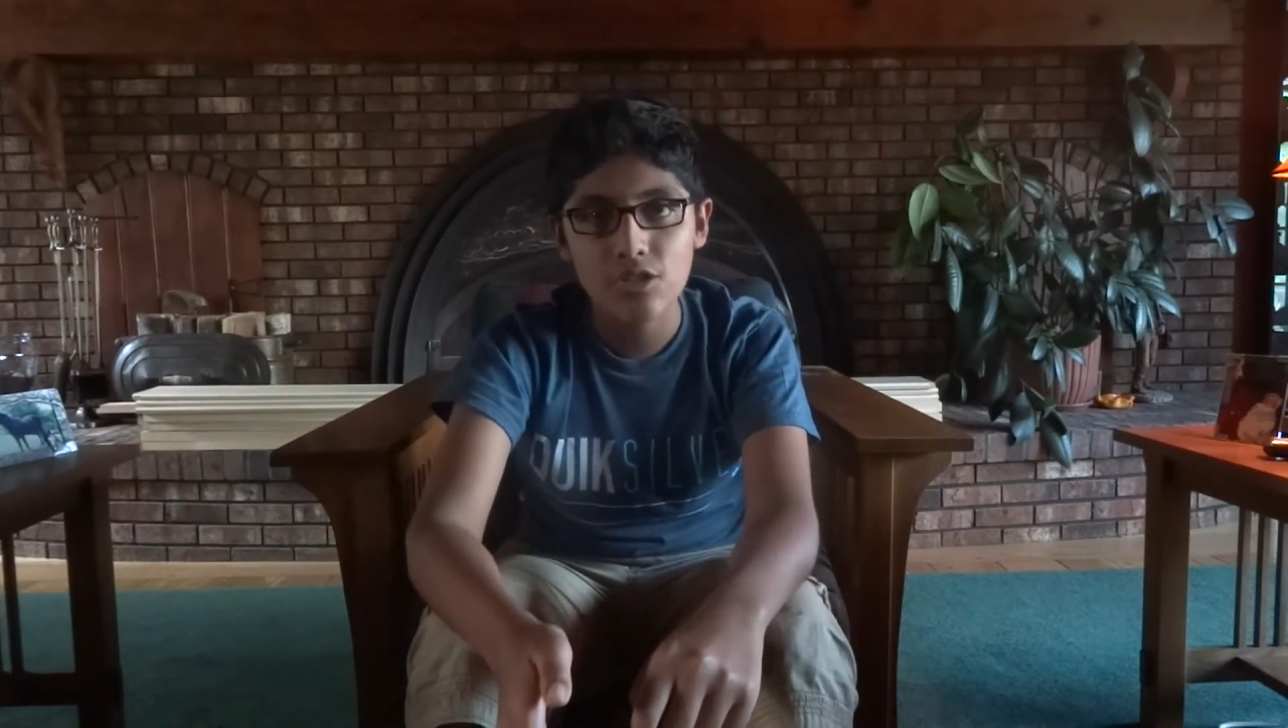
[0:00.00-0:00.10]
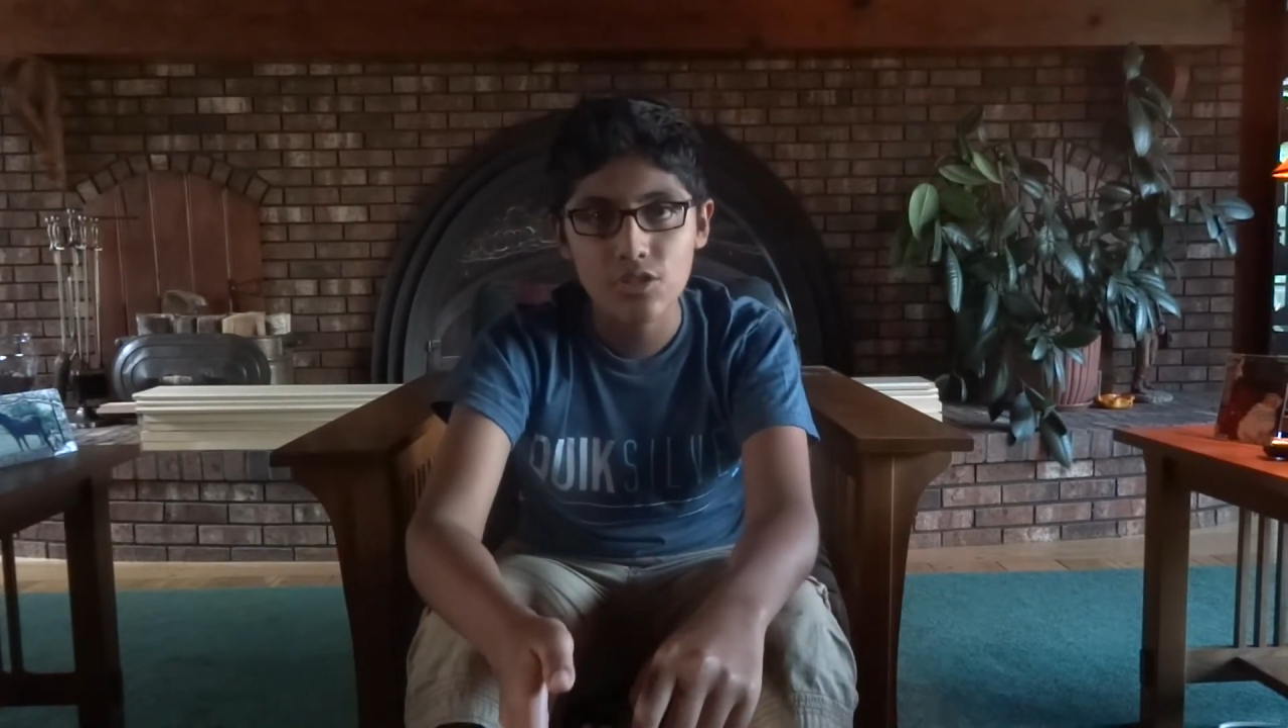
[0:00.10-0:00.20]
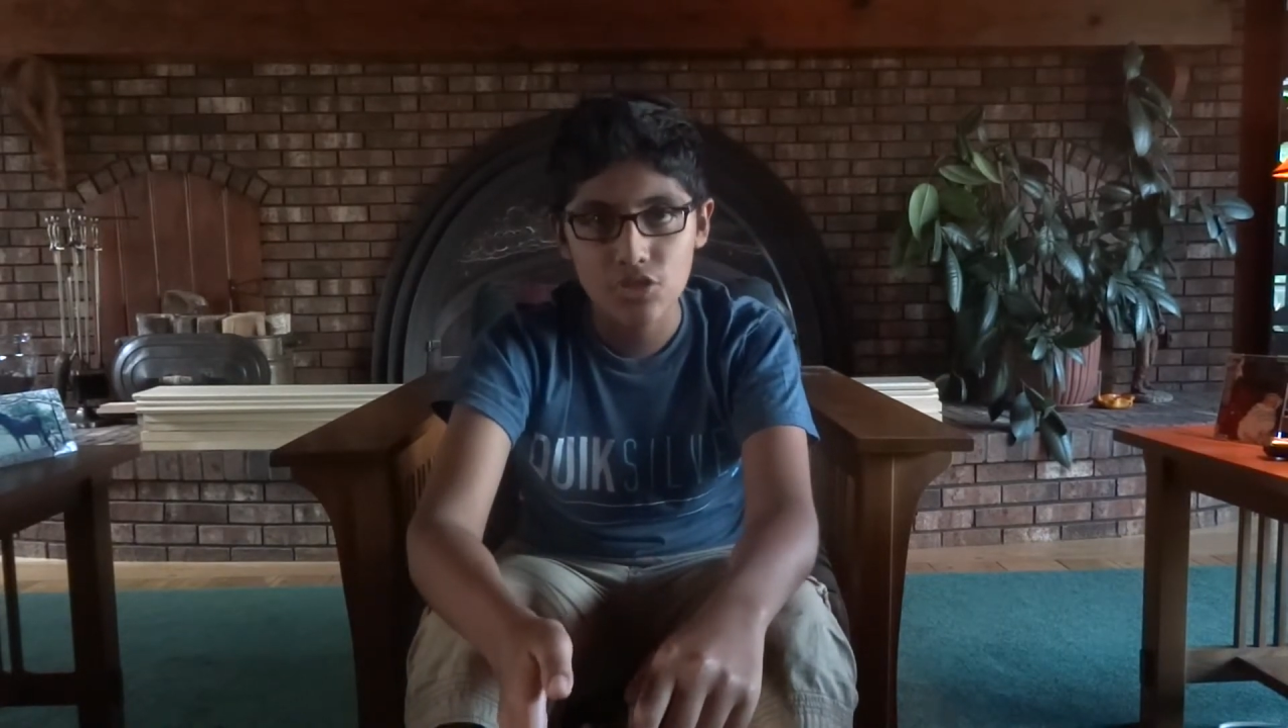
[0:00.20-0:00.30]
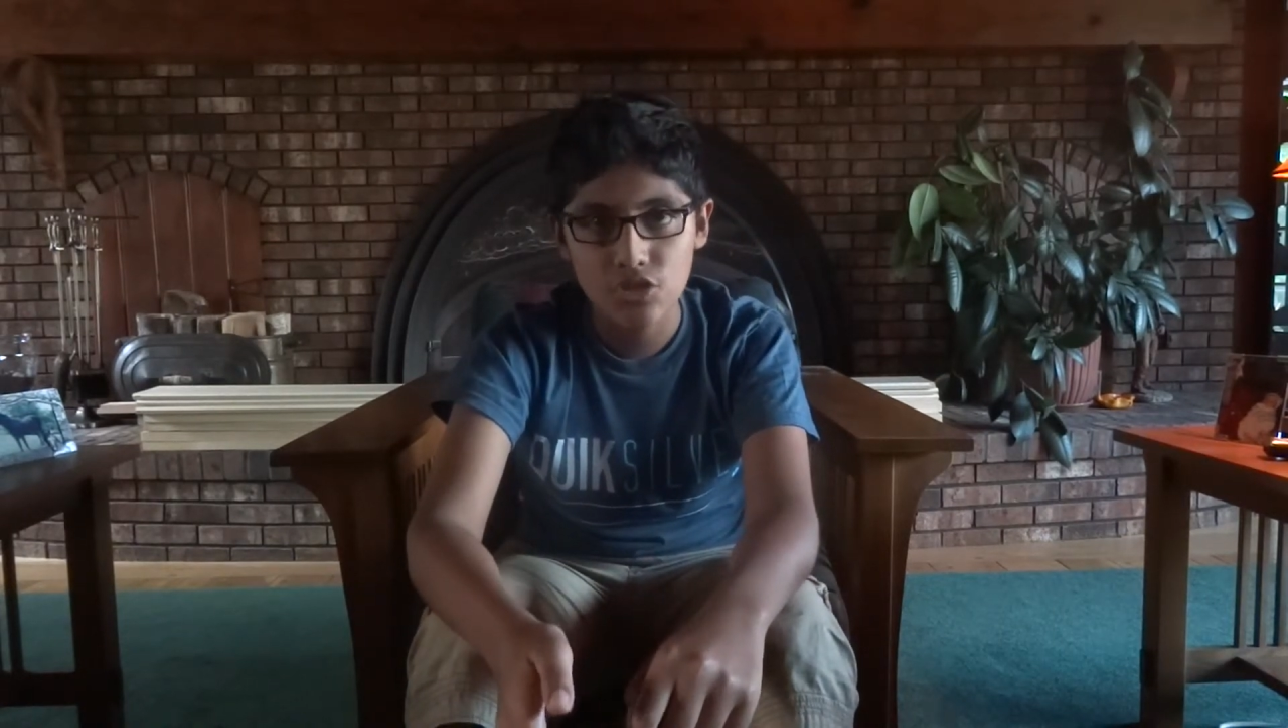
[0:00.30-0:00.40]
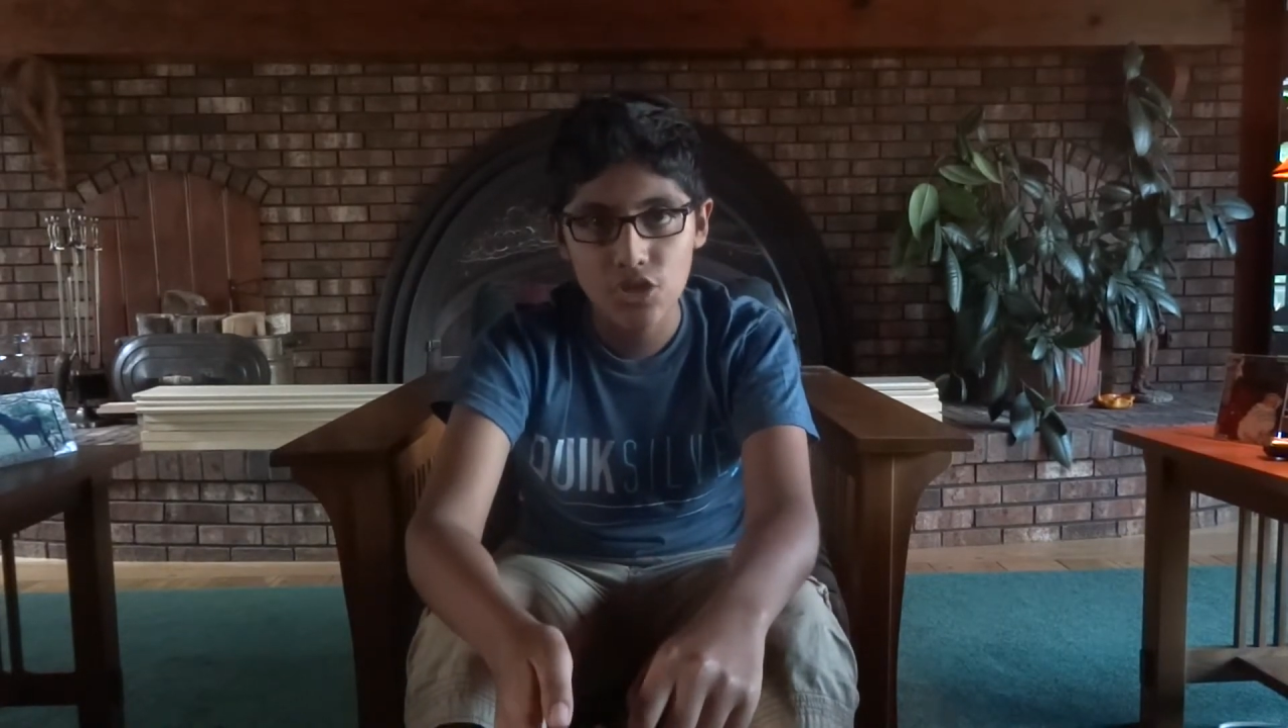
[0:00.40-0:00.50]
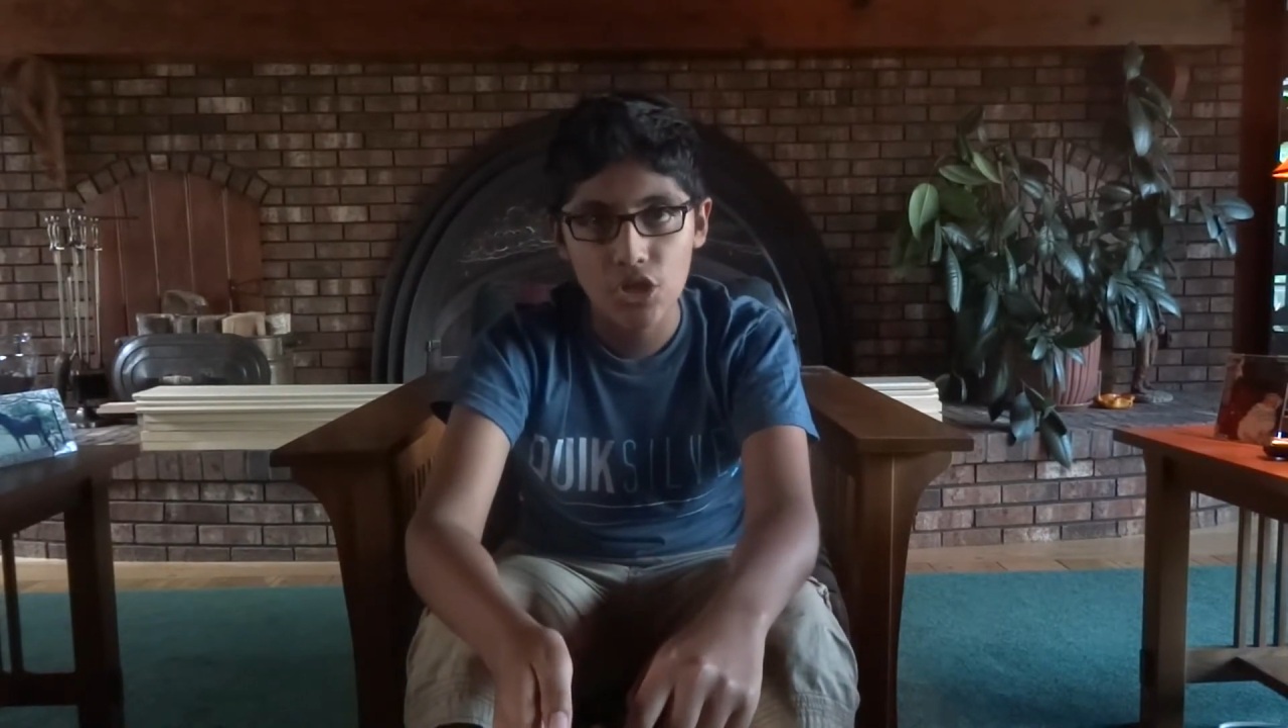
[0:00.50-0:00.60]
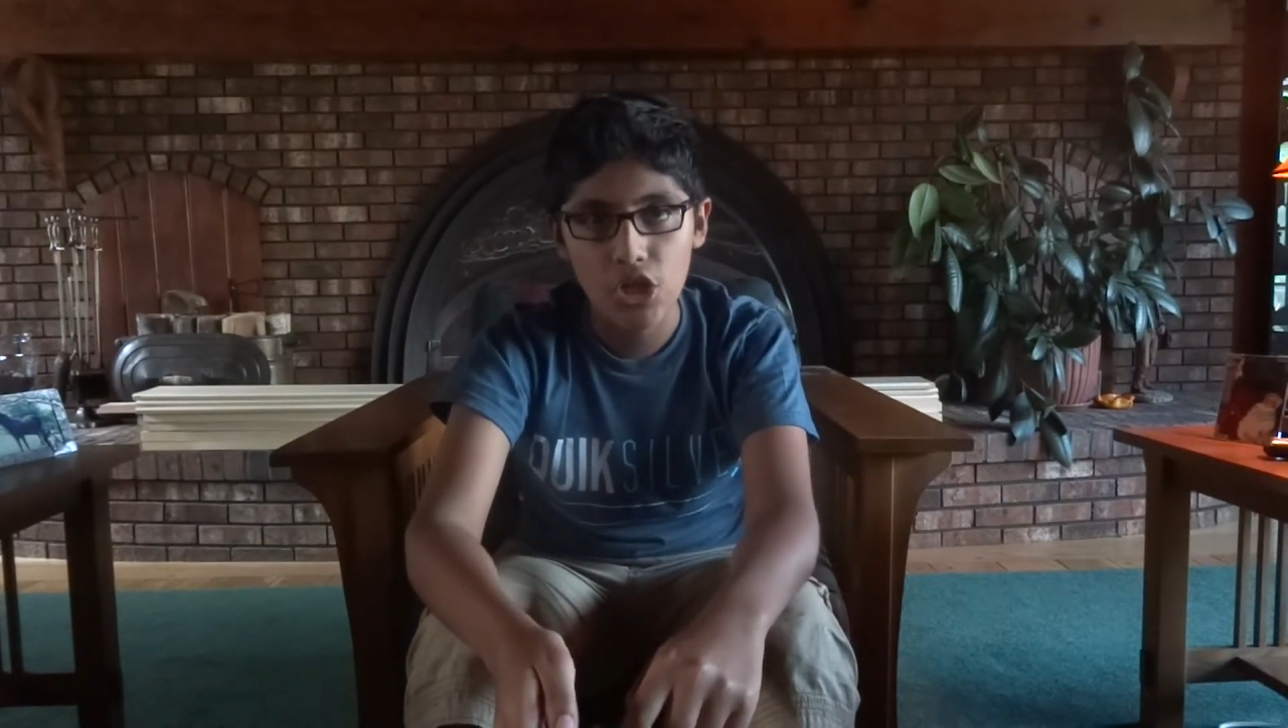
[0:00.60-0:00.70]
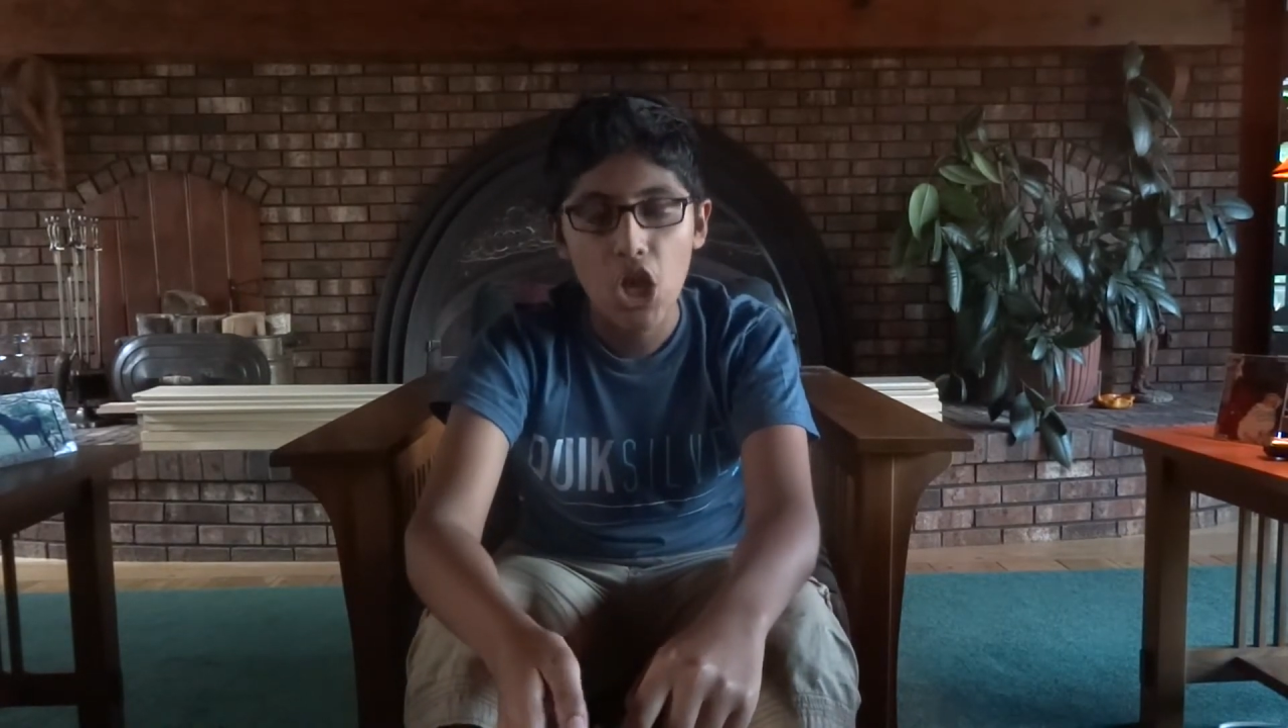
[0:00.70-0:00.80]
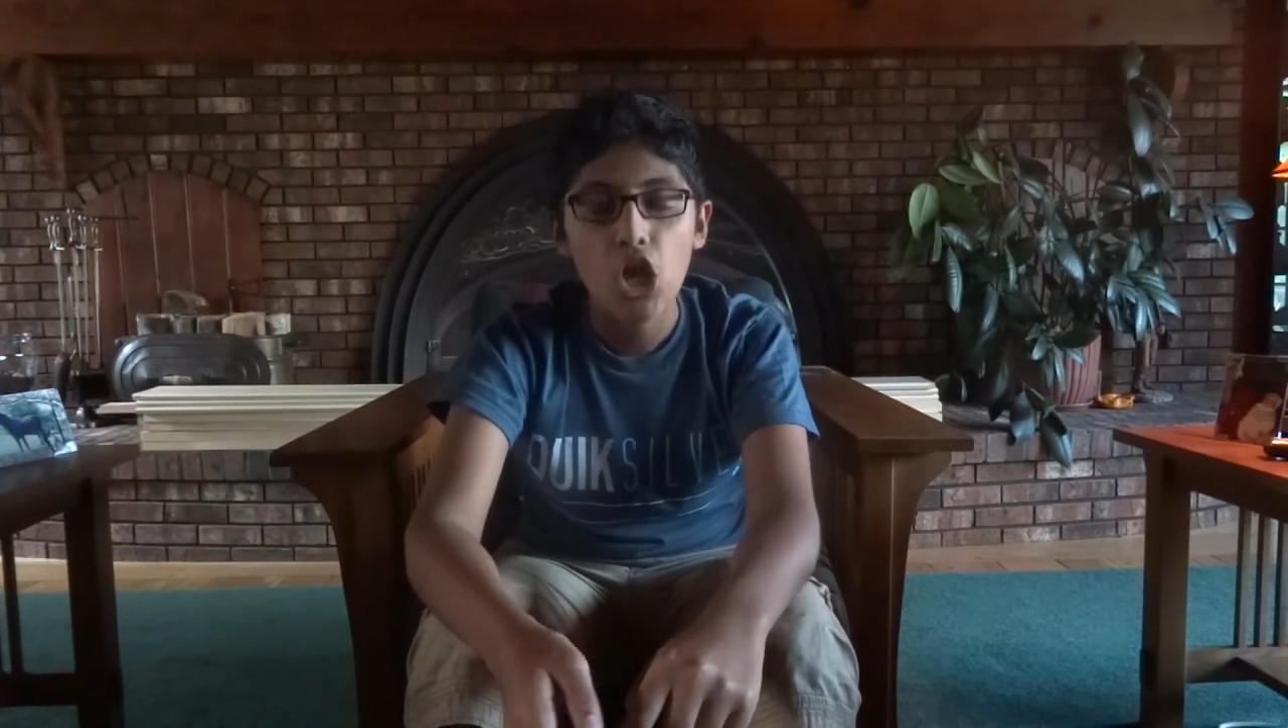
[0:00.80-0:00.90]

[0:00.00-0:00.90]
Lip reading: their son,